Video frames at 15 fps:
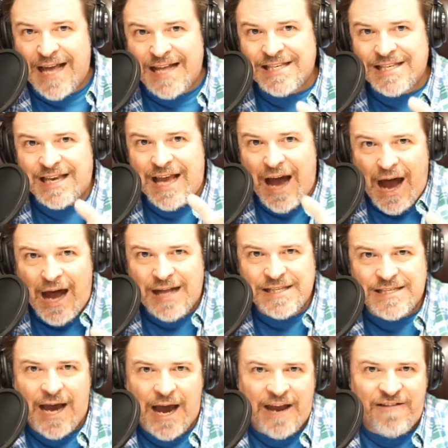That's
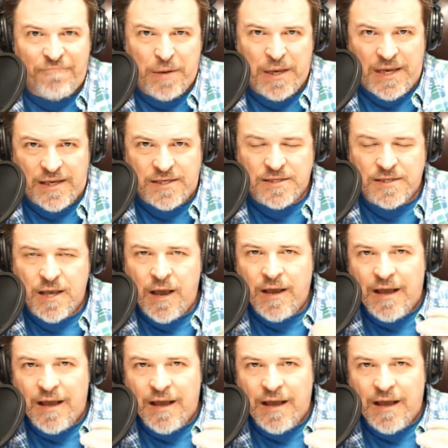God's kind of peace.